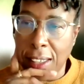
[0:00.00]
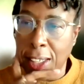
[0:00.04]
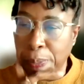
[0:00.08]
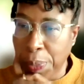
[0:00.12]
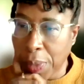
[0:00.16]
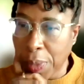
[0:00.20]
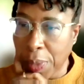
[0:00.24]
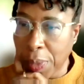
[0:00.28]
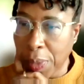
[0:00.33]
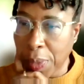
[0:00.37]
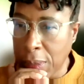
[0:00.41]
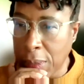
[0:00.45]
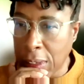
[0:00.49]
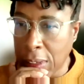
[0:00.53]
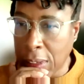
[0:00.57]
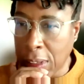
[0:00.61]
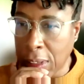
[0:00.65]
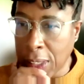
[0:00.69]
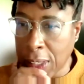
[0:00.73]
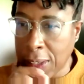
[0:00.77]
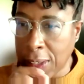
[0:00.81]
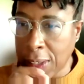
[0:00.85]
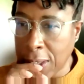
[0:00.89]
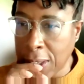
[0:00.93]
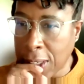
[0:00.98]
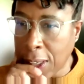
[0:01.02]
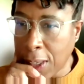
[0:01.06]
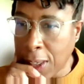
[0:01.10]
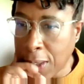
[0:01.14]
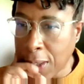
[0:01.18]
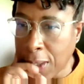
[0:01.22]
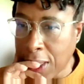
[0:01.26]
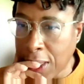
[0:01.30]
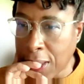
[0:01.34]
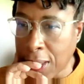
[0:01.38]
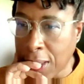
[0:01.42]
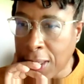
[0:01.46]
Um, and
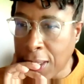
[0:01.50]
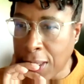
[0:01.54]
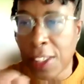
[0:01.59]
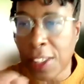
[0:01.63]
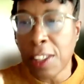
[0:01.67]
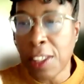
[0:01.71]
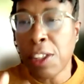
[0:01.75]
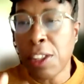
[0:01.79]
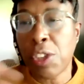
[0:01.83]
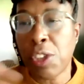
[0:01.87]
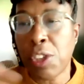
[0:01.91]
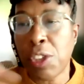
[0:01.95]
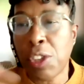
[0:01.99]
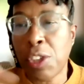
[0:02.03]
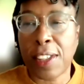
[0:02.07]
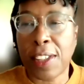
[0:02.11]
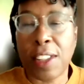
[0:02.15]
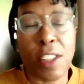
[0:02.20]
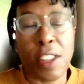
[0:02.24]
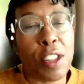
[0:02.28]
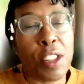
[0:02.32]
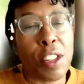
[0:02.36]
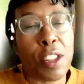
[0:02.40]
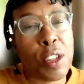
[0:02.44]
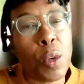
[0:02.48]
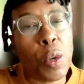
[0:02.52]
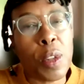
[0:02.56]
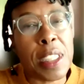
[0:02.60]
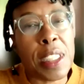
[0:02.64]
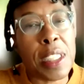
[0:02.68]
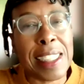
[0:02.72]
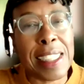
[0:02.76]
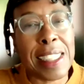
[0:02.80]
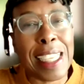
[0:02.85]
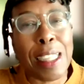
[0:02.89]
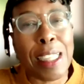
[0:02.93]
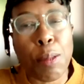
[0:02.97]
uh, this is a, it's
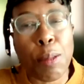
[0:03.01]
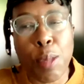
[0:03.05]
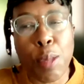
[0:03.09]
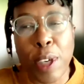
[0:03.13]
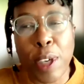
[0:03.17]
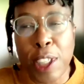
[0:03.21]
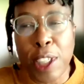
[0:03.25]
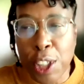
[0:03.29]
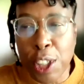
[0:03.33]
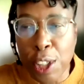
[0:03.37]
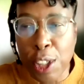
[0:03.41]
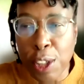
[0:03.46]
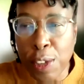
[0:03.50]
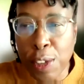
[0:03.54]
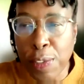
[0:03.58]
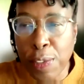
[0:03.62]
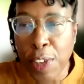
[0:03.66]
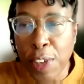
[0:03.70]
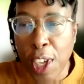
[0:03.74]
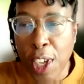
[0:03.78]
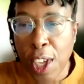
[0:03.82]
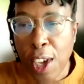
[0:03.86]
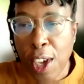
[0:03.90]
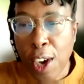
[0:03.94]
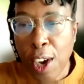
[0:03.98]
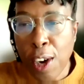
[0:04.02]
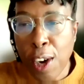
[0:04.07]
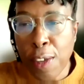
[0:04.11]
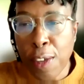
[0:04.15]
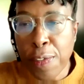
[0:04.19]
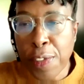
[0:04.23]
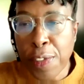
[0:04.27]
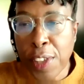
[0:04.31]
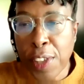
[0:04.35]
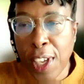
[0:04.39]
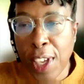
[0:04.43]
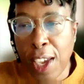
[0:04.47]
interesting that it's called the
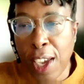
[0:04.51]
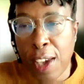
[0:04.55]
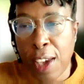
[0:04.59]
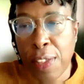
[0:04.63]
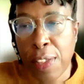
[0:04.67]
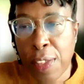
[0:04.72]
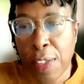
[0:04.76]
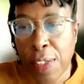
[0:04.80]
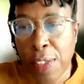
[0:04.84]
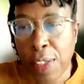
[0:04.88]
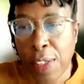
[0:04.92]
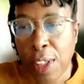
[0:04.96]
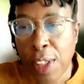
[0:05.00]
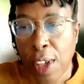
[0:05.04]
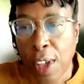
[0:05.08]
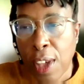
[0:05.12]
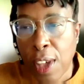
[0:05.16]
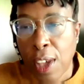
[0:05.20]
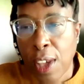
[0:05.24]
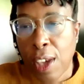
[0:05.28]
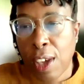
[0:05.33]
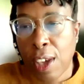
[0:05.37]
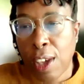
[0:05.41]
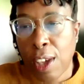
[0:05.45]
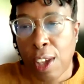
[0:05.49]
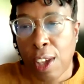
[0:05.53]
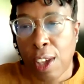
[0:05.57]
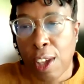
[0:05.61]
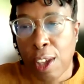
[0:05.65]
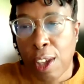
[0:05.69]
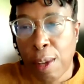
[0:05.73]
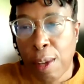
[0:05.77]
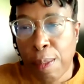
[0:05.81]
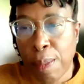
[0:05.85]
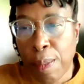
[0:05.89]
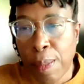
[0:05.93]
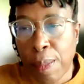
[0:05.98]
celebration of, of death
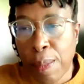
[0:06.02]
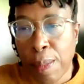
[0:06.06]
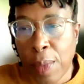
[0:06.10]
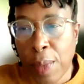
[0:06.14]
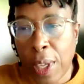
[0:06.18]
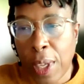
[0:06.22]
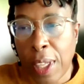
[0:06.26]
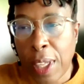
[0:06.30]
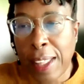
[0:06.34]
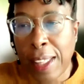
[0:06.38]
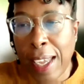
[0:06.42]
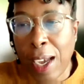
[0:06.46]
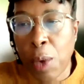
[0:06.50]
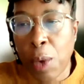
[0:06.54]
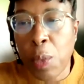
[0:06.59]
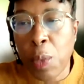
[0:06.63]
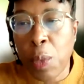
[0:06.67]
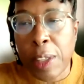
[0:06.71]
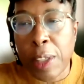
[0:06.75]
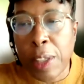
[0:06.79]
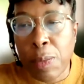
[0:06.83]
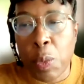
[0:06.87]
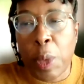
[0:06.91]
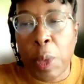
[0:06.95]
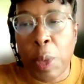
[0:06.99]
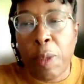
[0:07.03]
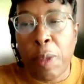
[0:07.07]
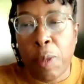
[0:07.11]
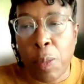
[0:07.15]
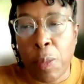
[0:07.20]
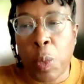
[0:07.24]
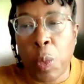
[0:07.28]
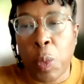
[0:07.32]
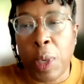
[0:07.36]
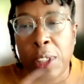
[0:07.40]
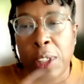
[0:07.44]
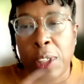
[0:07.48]
um, and now we, are
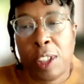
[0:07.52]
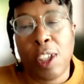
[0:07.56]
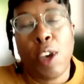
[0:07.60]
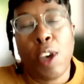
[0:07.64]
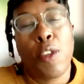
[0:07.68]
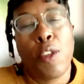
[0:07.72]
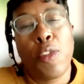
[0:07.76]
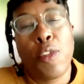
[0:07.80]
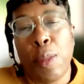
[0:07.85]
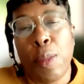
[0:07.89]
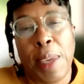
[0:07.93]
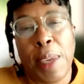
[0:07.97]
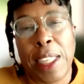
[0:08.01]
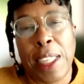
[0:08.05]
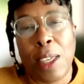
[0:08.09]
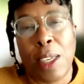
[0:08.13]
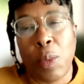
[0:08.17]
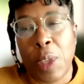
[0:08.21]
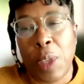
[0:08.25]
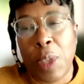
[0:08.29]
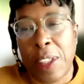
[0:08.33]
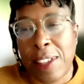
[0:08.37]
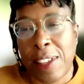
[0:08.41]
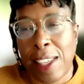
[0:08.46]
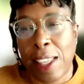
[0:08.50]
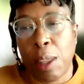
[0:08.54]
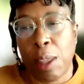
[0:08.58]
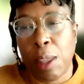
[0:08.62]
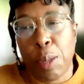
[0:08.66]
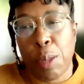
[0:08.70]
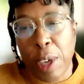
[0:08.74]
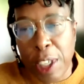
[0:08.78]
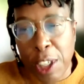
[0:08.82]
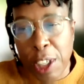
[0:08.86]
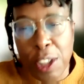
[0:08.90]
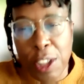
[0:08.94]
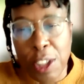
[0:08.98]
we're so familiar with
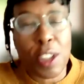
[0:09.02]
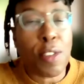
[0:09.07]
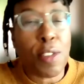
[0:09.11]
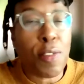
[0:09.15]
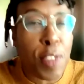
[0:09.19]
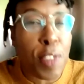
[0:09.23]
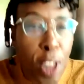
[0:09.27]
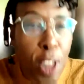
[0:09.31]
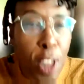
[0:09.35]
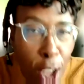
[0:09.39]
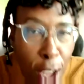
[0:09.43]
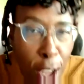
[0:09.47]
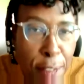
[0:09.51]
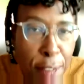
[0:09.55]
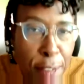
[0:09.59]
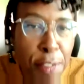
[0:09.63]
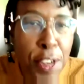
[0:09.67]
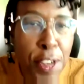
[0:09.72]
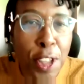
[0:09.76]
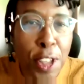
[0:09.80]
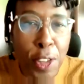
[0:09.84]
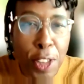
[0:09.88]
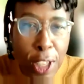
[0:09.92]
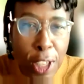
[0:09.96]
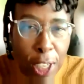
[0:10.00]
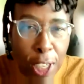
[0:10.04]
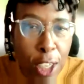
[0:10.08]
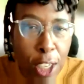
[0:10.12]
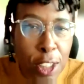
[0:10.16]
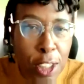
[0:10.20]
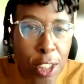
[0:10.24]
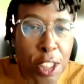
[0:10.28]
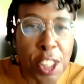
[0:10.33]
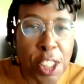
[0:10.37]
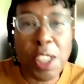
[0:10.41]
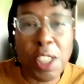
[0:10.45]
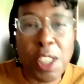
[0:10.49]
celebrations of life, you know, the
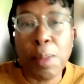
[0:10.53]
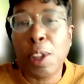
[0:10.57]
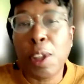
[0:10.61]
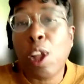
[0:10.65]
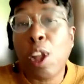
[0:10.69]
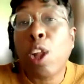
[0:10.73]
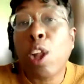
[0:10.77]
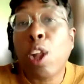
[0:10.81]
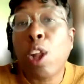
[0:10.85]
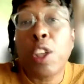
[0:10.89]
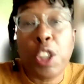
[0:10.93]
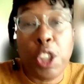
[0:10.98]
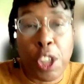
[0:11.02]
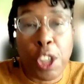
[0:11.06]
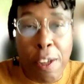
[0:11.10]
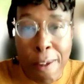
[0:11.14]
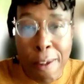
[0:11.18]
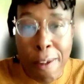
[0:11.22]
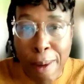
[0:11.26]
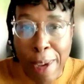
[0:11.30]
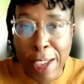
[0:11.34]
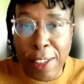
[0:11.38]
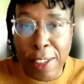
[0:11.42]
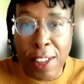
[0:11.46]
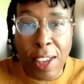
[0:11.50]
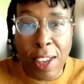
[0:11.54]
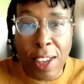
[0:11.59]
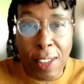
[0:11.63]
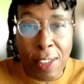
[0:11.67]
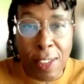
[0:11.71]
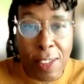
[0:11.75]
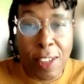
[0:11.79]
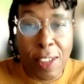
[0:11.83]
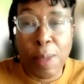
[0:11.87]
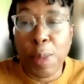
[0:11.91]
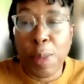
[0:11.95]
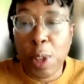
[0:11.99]
kind of terminology around death
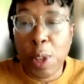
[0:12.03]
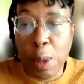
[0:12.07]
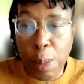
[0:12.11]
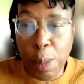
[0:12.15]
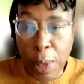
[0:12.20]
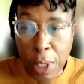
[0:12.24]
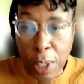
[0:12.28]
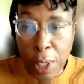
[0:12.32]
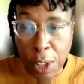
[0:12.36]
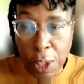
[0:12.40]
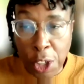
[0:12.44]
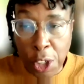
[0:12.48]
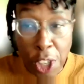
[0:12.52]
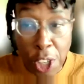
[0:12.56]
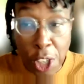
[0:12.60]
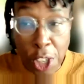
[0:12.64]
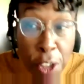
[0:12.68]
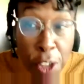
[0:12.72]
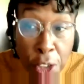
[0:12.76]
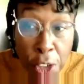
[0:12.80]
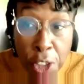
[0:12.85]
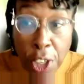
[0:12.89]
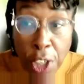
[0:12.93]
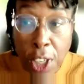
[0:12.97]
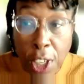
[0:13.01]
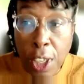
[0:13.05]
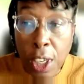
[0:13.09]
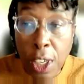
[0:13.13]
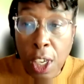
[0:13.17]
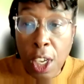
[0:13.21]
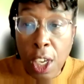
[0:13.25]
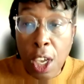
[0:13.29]
seems to be changing.